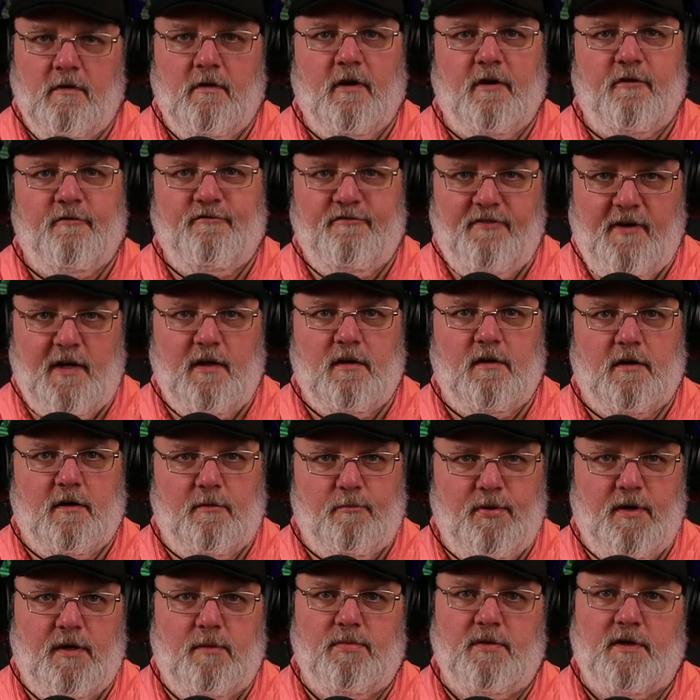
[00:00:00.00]
at
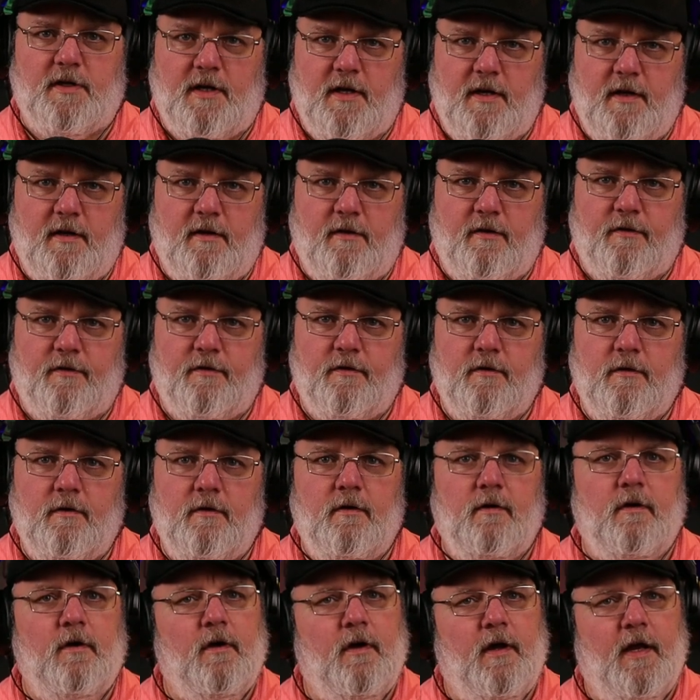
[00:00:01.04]
failing public health.
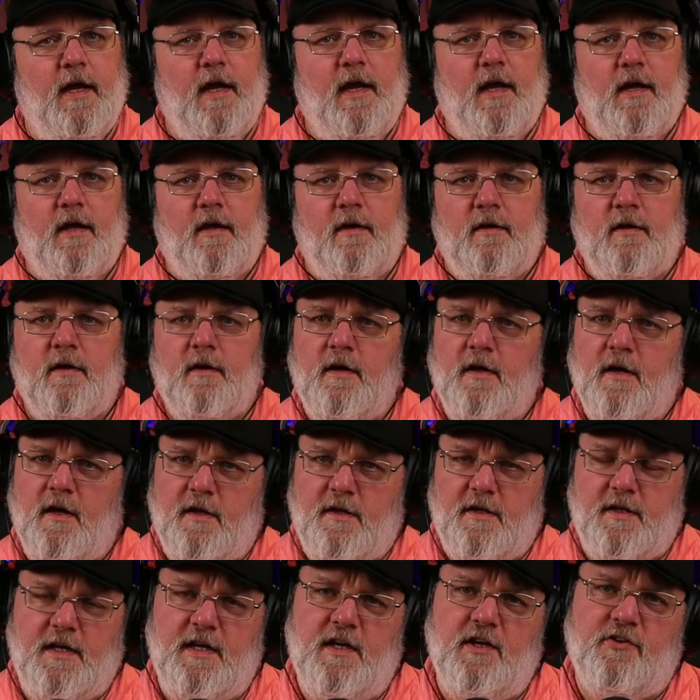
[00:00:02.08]
And
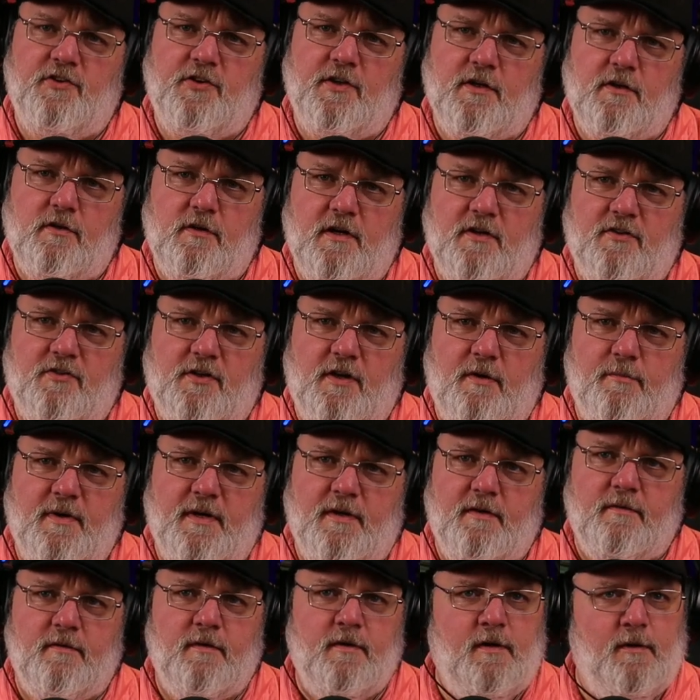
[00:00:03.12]
the e-cigarette
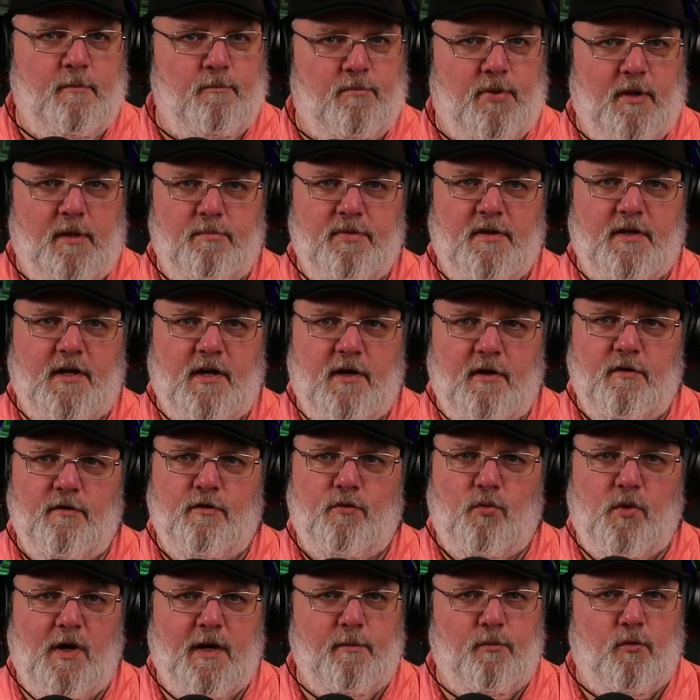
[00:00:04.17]
summit, public
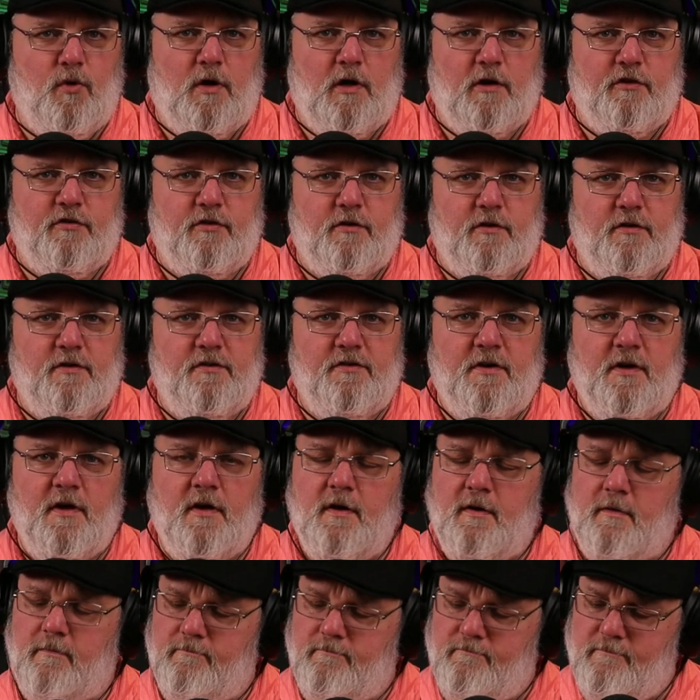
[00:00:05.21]
health whitewashers,
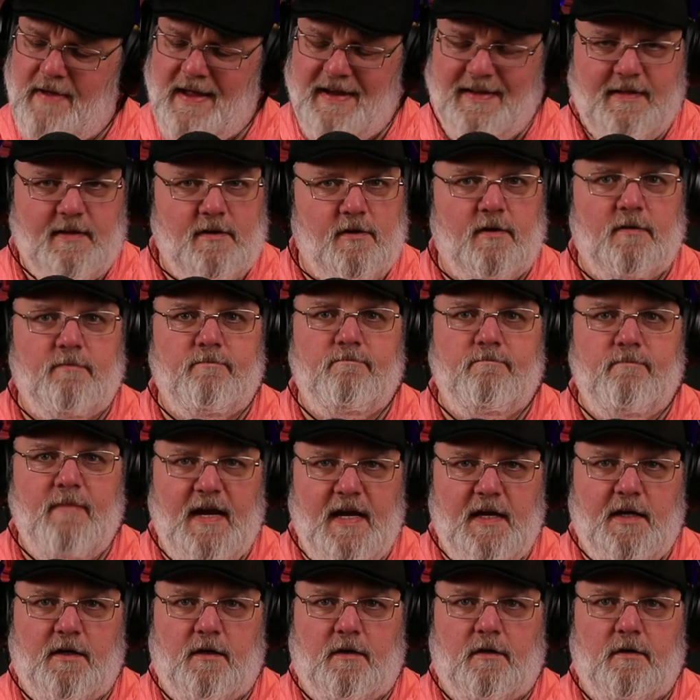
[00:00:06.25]
met their
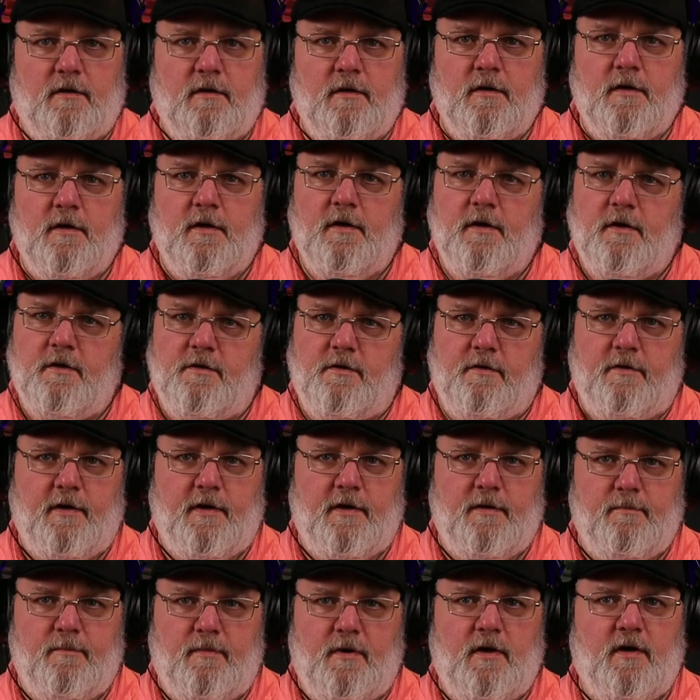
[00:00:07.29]
maker
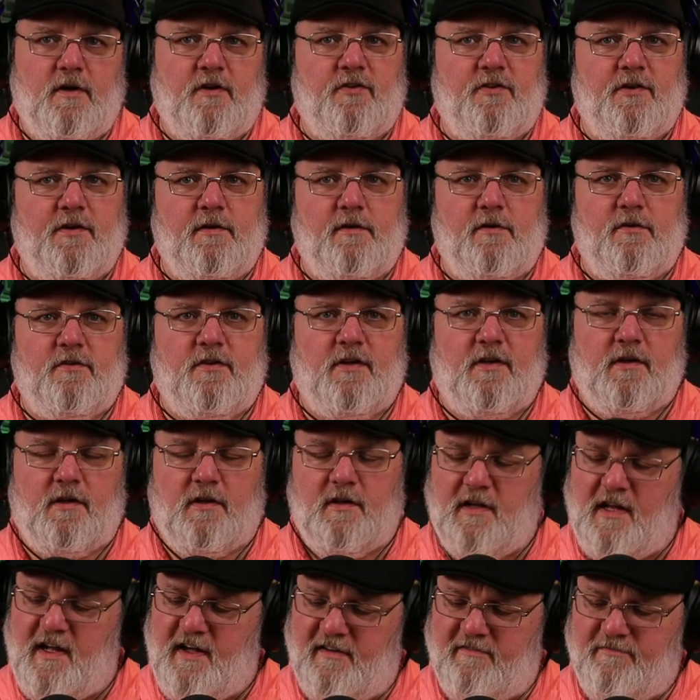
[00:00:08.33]
during the Marc, Sils, and
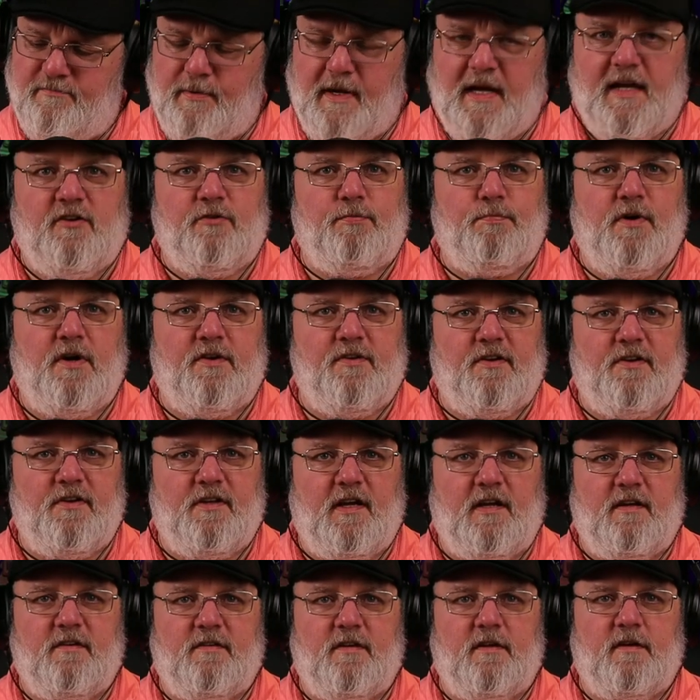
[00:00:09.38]
Clive Bates
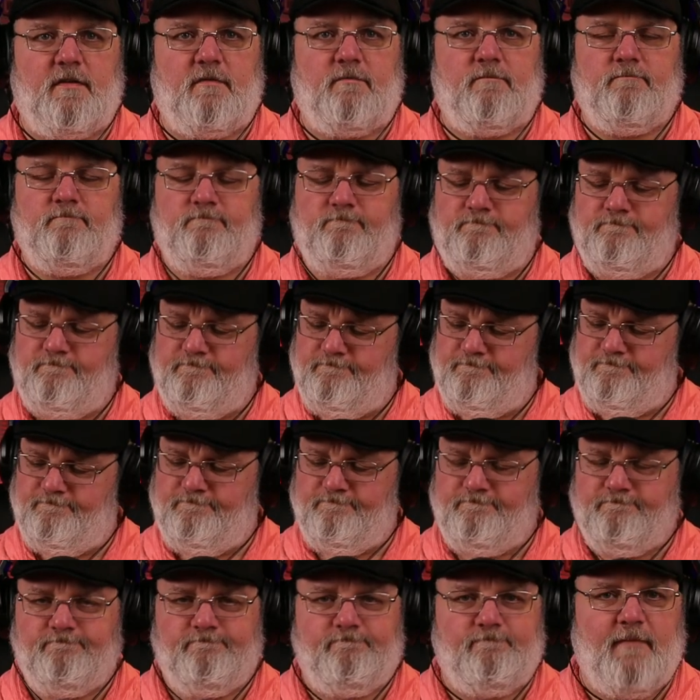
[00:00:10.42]
presentation.
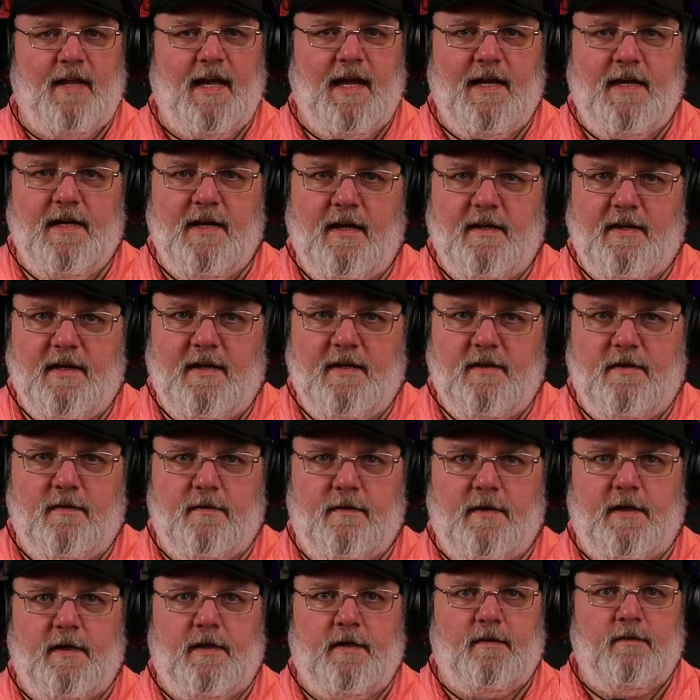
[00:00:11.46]
Ain't nothing
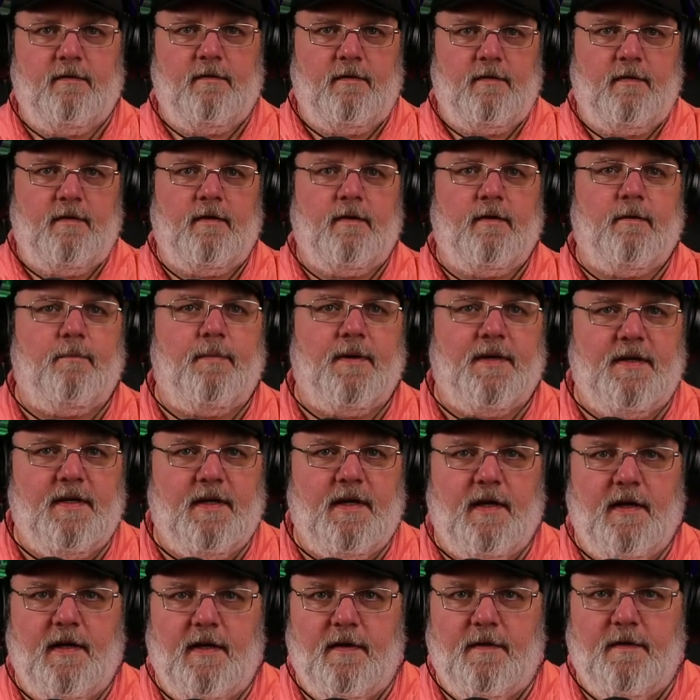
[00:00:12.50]
to it but to
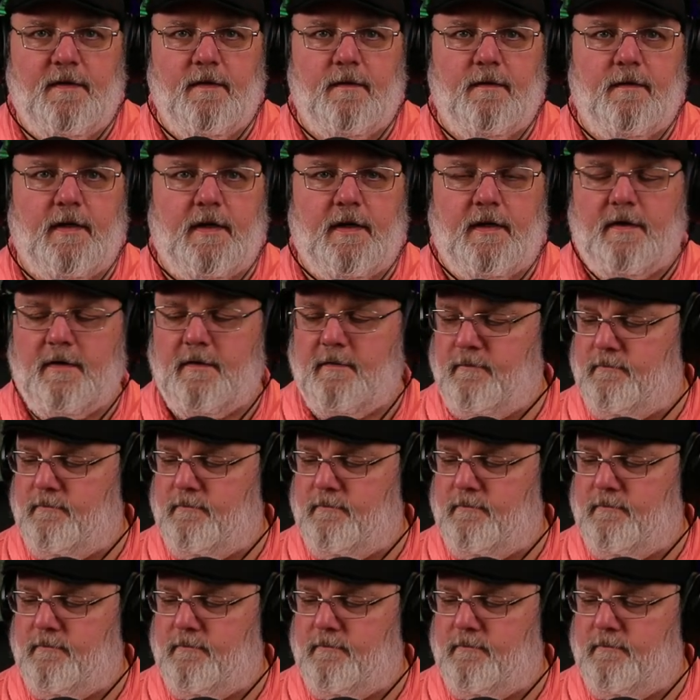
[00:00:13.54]
get into it.